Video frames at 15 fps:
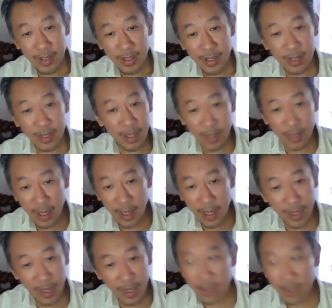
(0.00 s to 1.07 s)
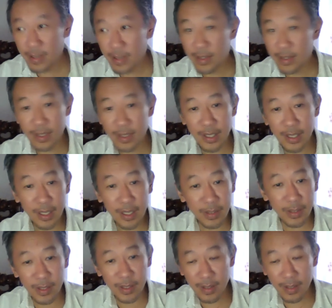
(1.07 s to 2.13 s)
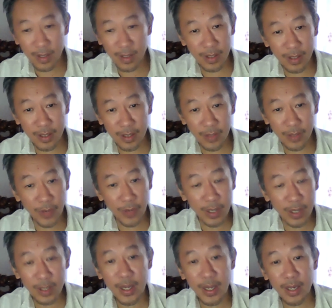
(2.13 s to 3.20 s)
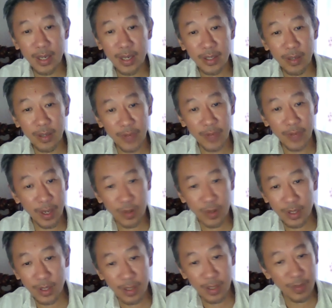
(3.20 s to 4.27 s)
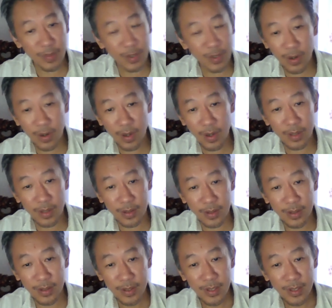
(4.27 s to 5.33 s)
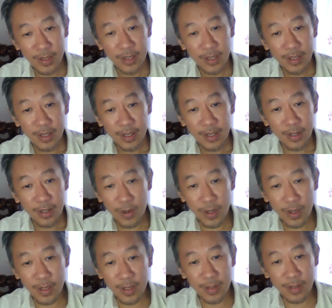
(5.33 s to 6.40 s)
this entire earth functionality of the ecosystem is all God.